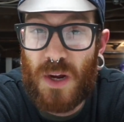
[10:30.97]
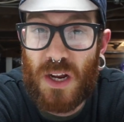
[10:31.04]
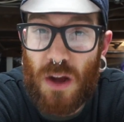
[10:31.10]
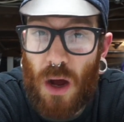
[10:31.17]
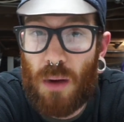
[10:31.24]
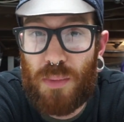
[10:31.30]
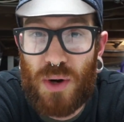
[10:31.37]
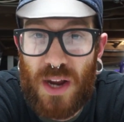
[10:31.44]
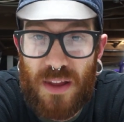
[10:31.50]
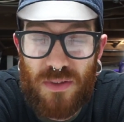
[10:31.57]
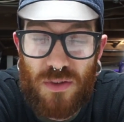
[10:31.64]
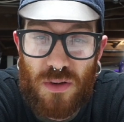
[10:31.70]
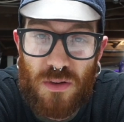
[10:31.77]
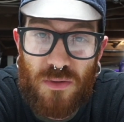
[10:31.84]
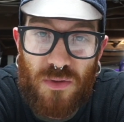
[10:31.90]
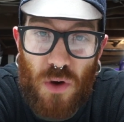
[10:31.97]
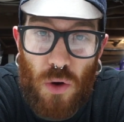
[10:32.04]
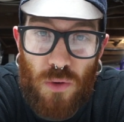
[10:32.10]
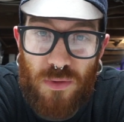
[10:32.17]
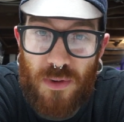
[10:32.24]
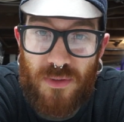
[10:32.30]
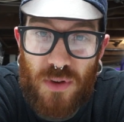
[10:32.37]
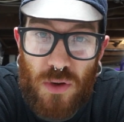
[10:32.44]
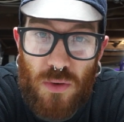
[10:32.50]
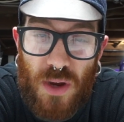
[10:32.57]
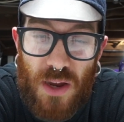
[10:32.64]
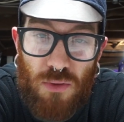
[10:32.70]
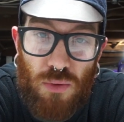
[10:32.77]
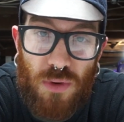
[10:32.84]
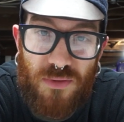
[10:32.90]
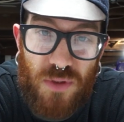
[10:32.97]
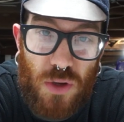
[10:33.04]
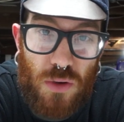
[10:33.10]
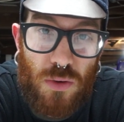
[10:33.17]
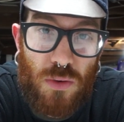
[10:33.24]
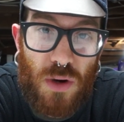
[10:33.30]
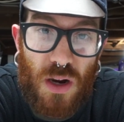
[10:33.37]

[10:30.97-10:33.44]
comprehensive overview and review